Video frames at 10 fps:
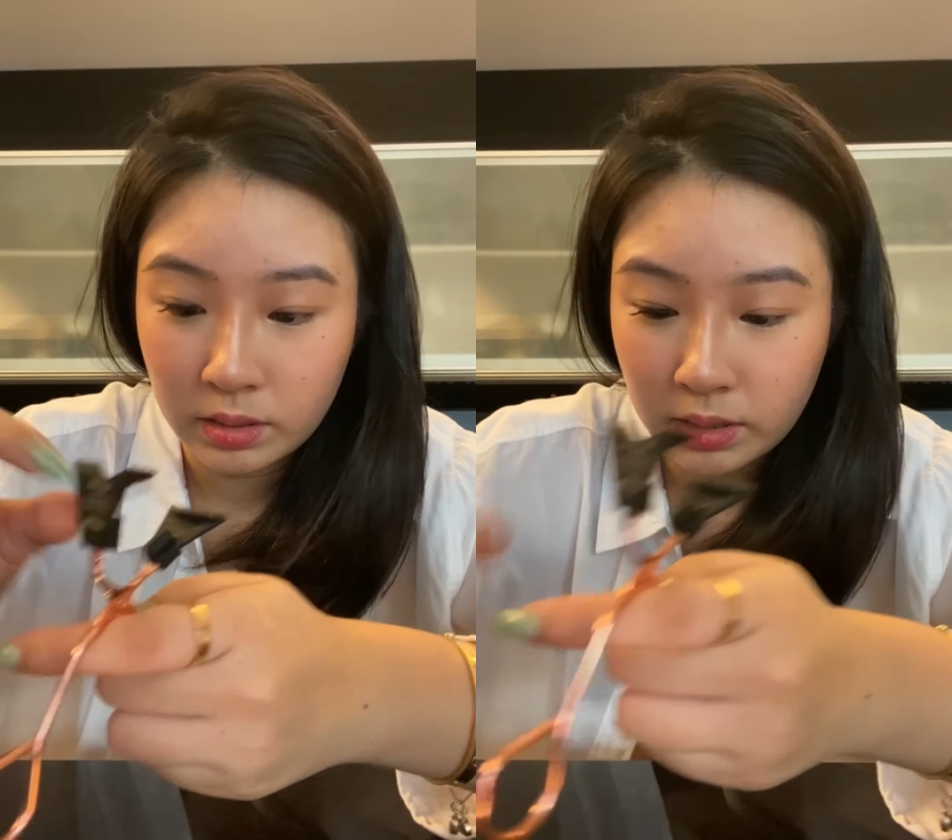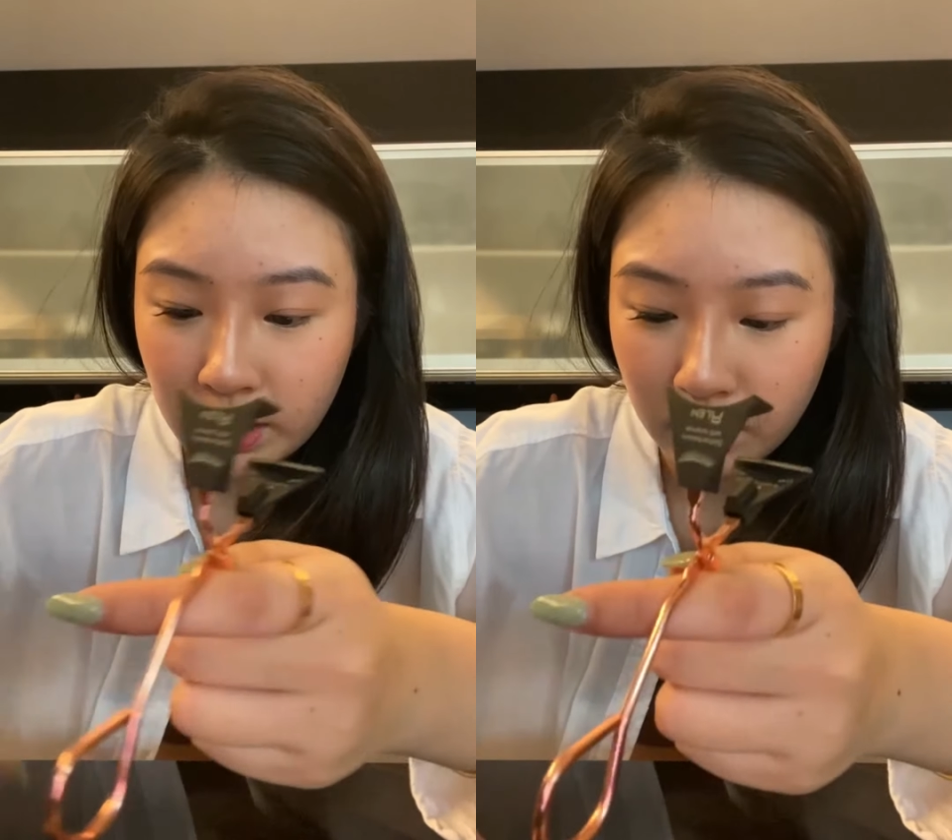
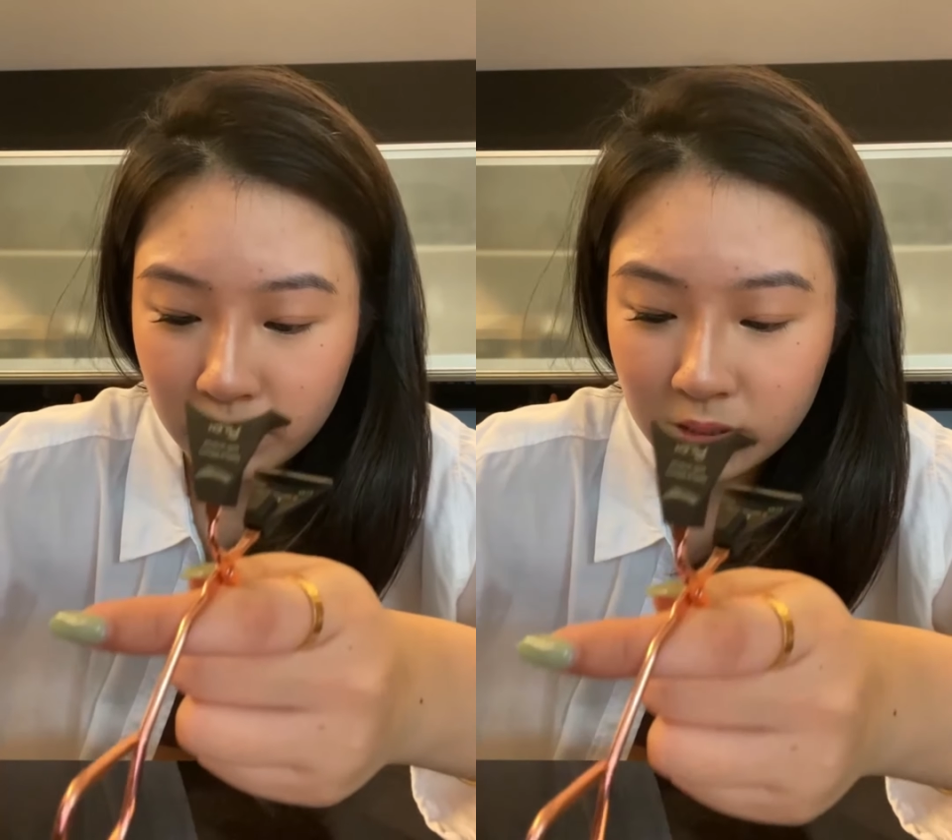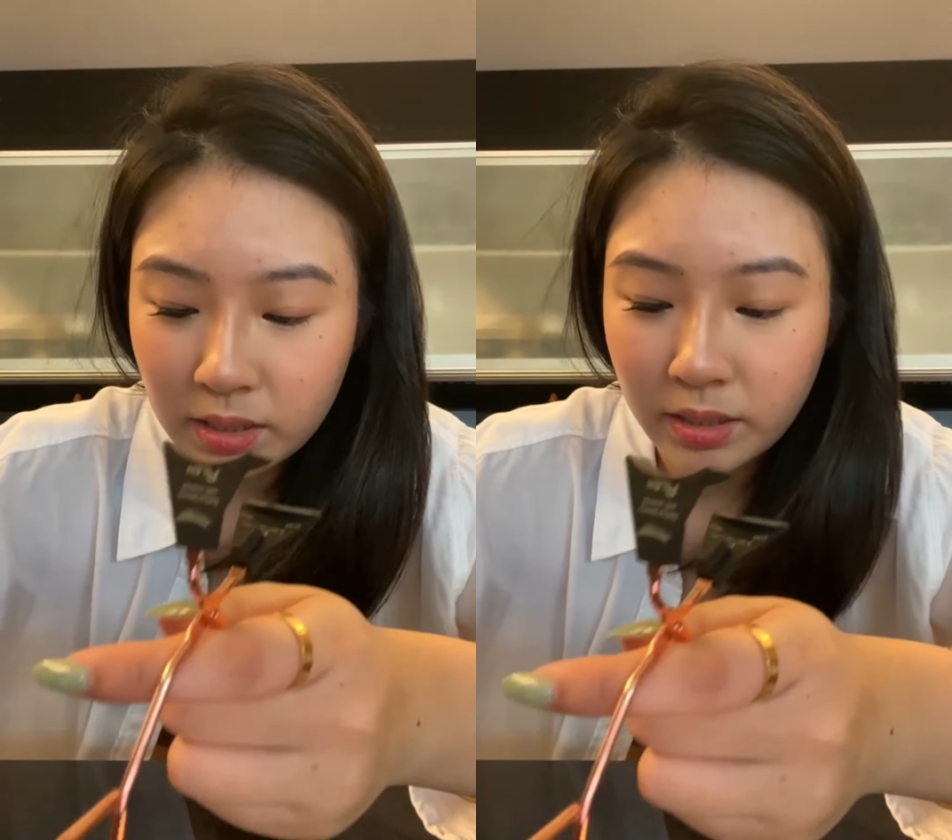And
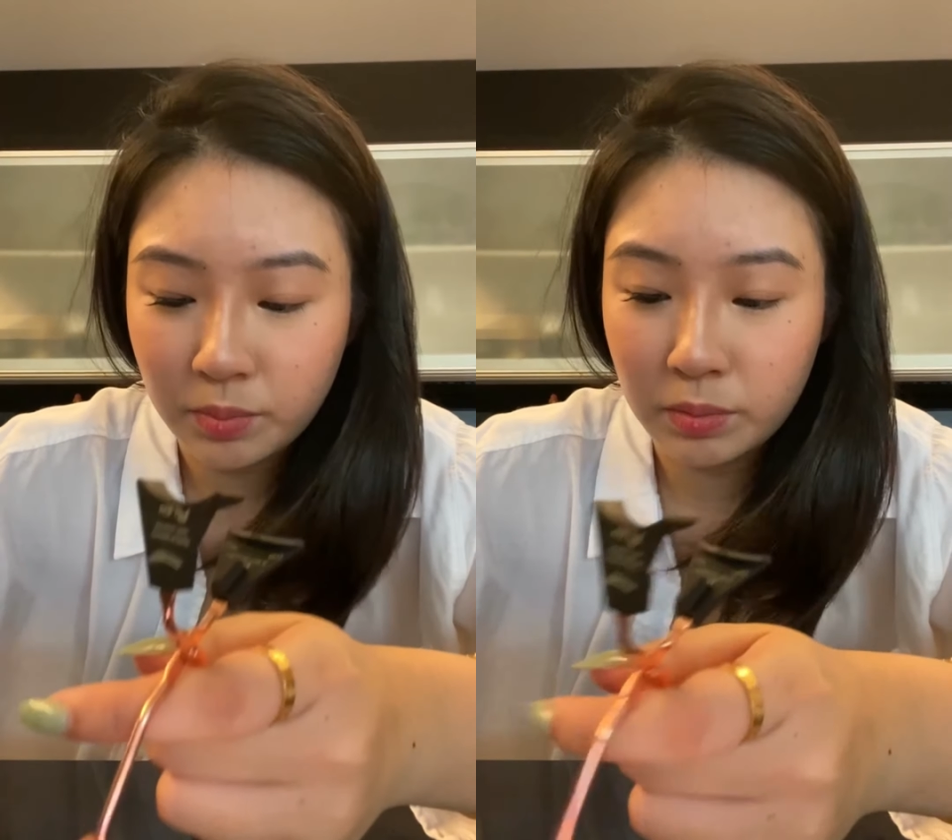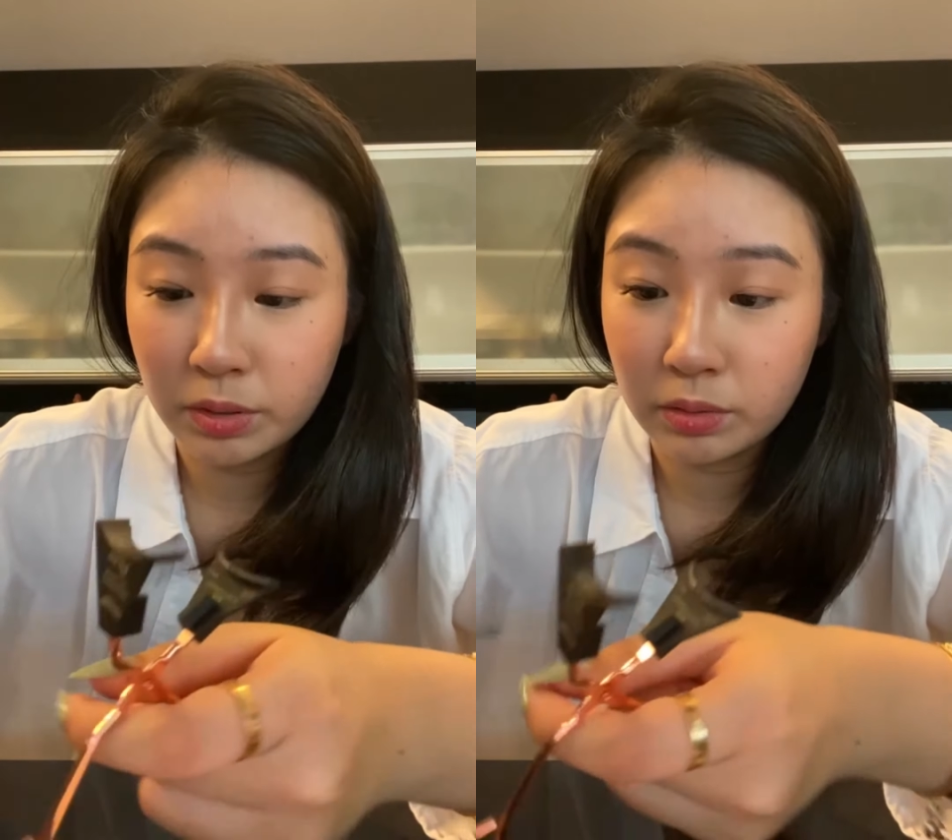honestly, like
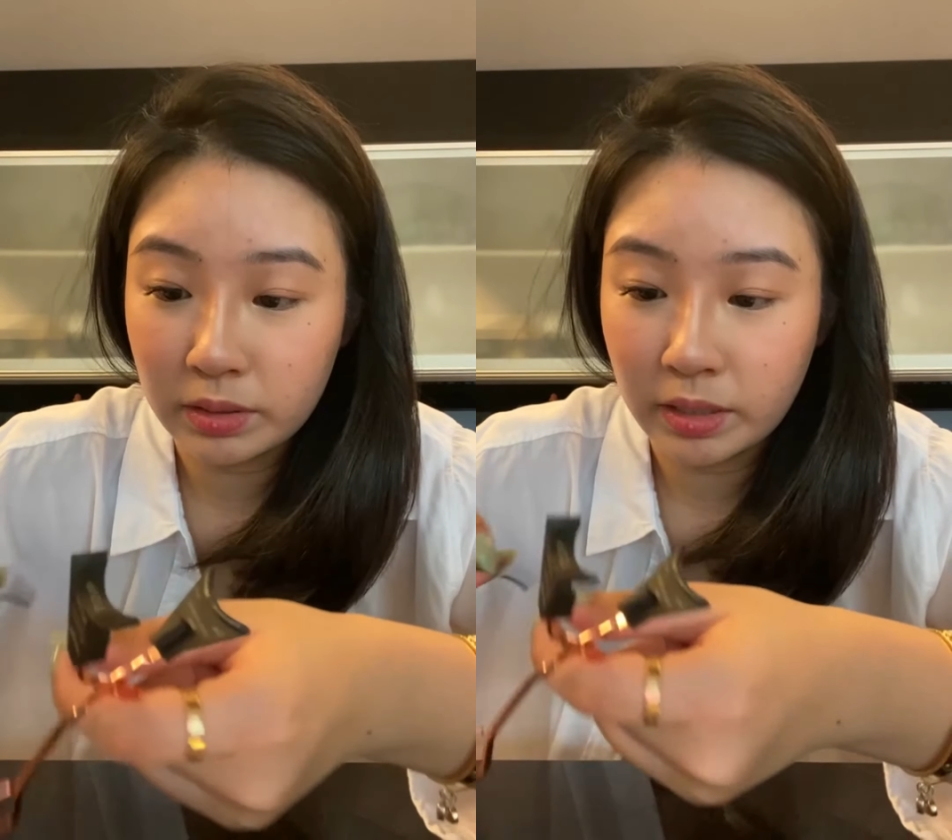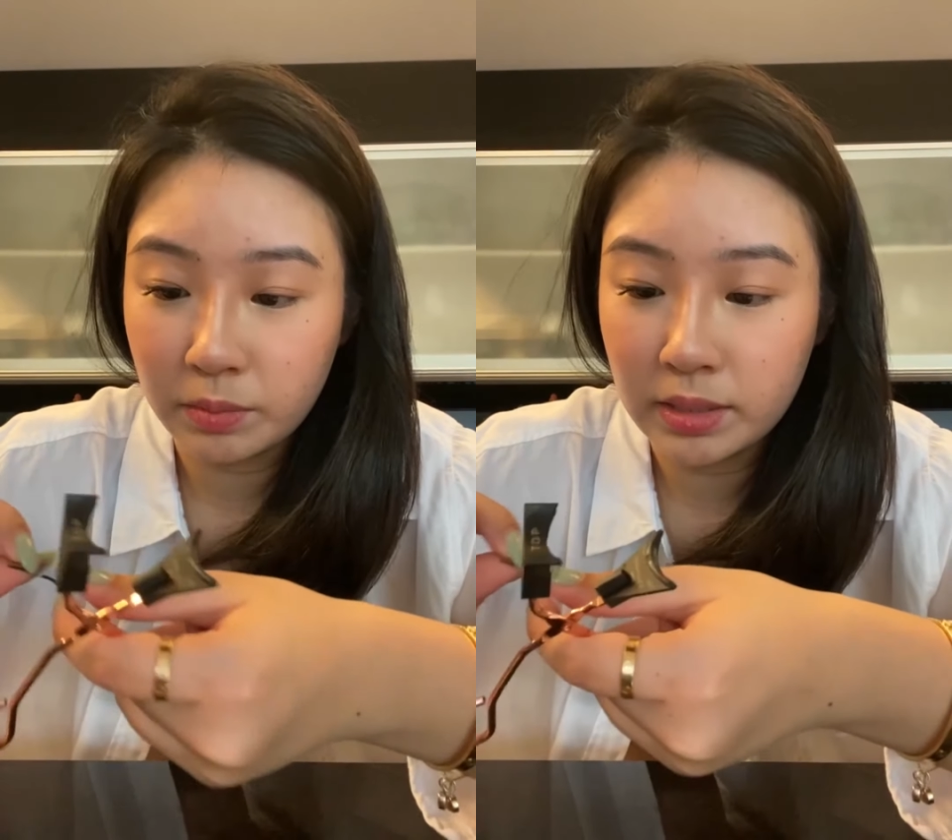people would
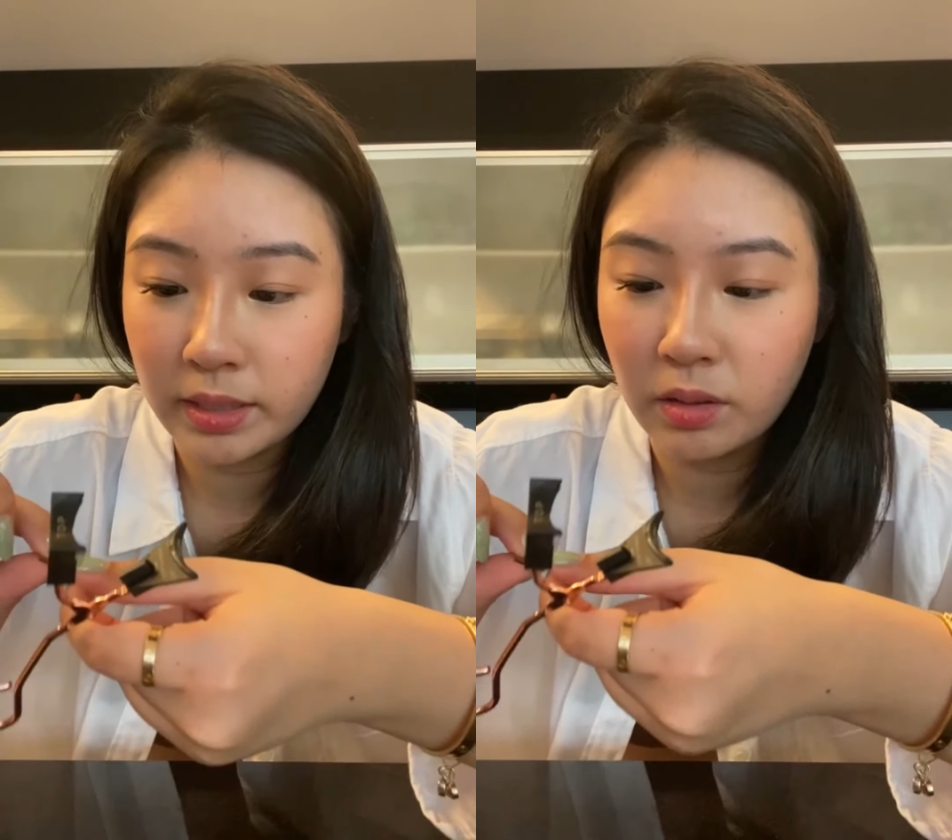tell me that,